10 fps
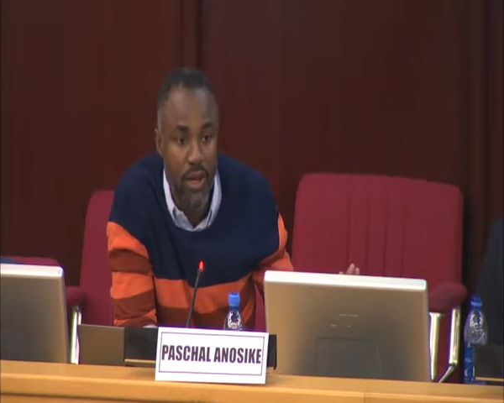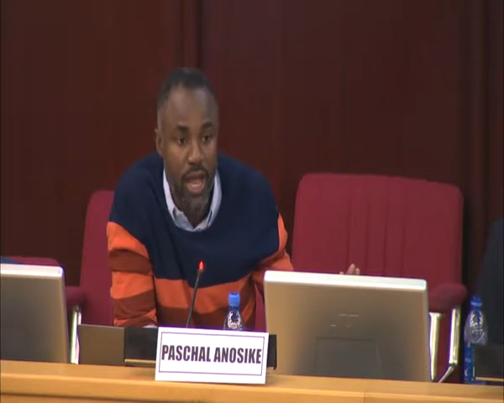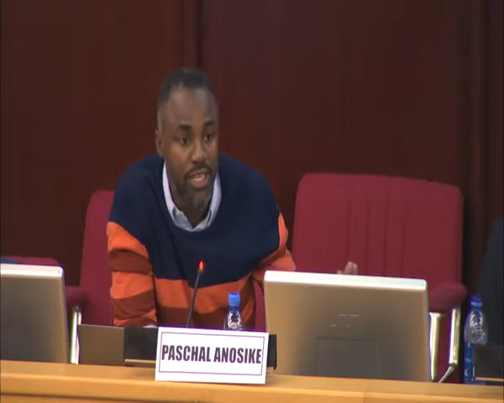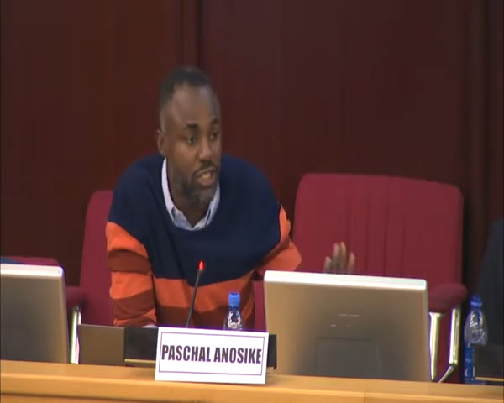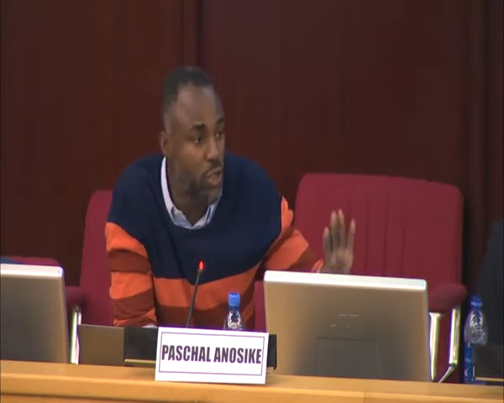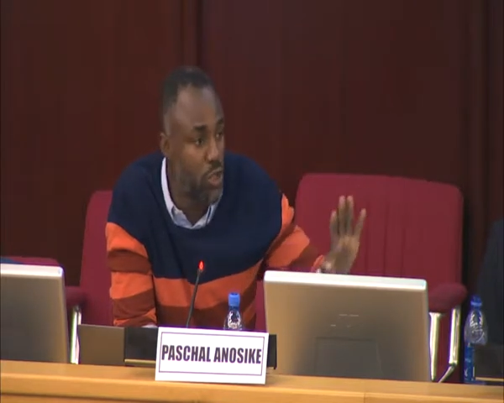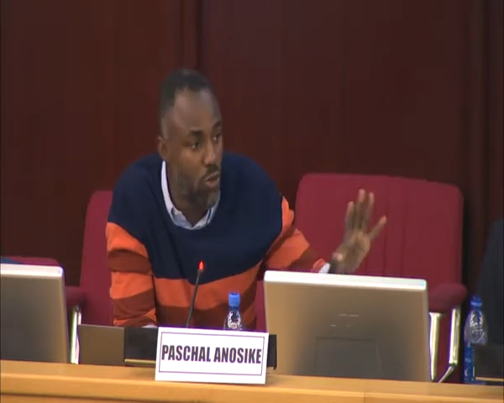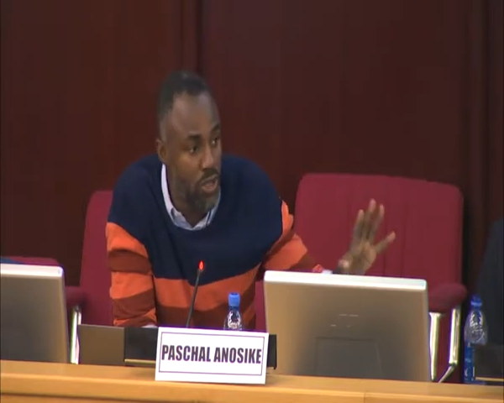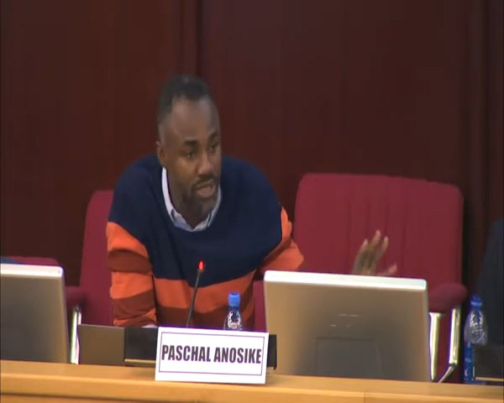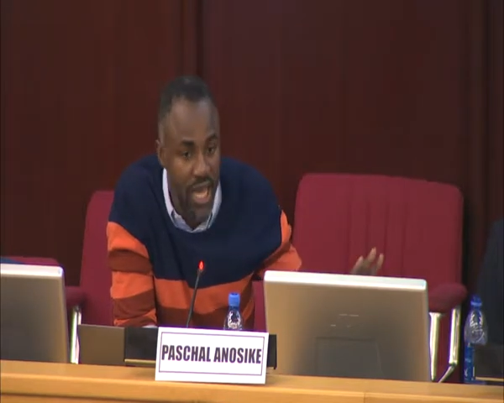edging
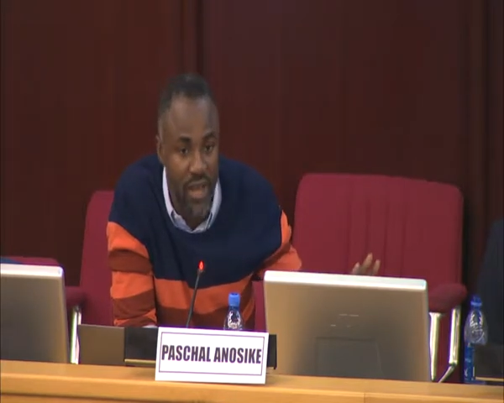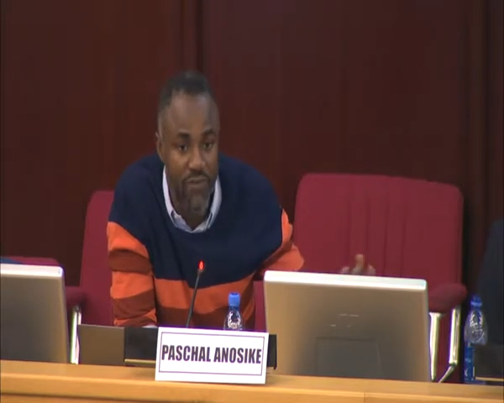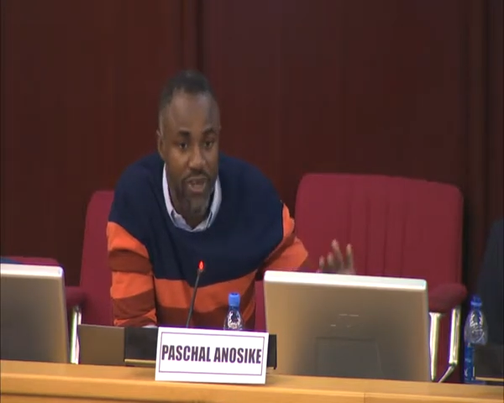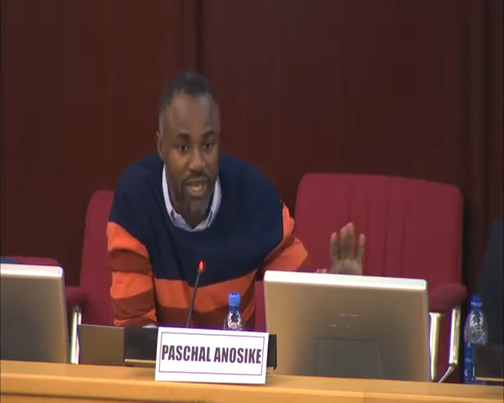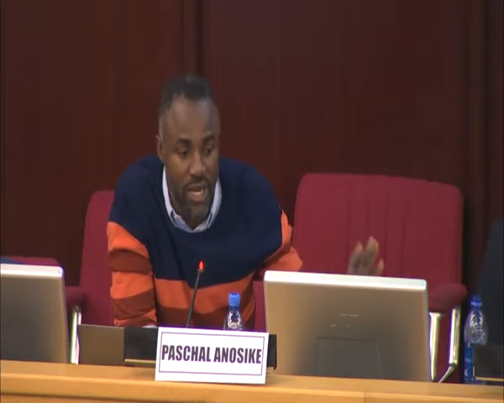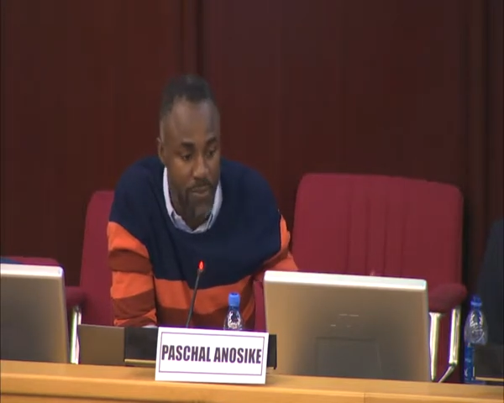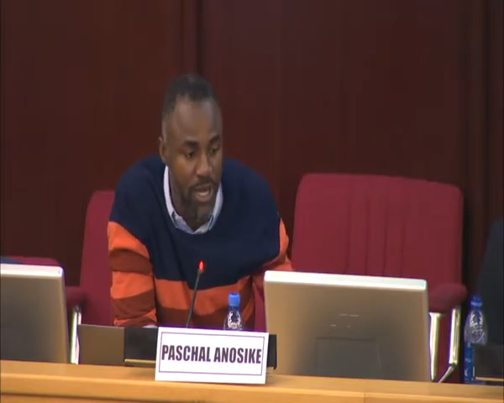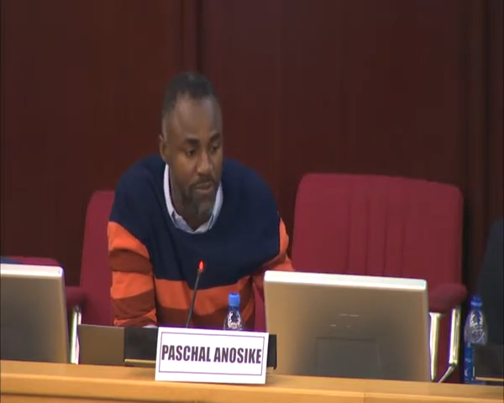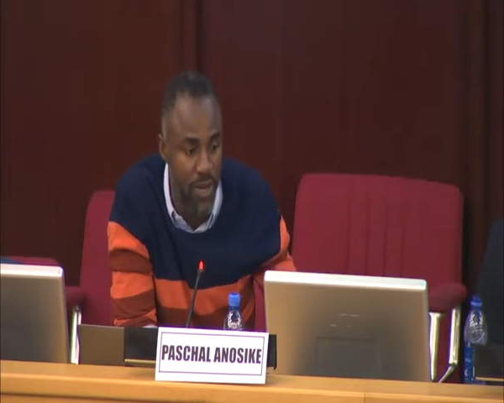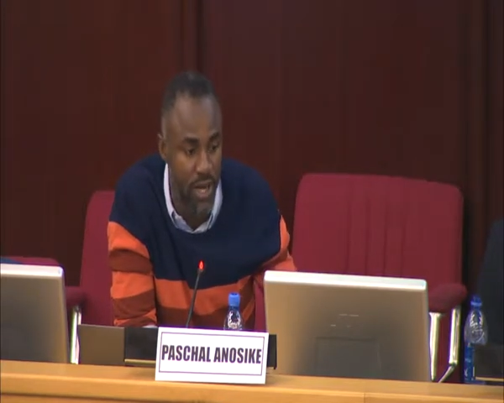towards South Africa,
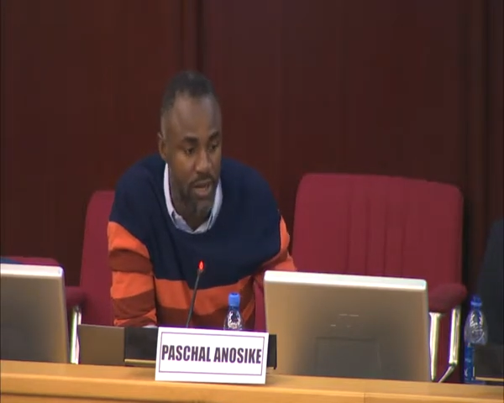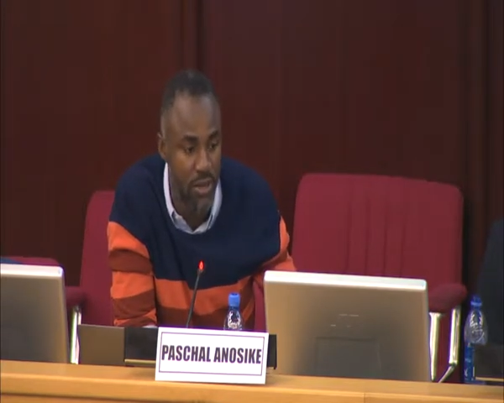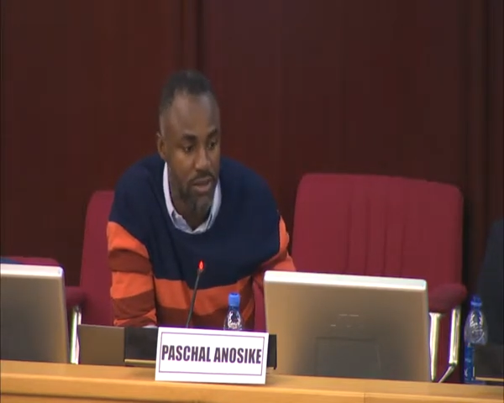Namibia.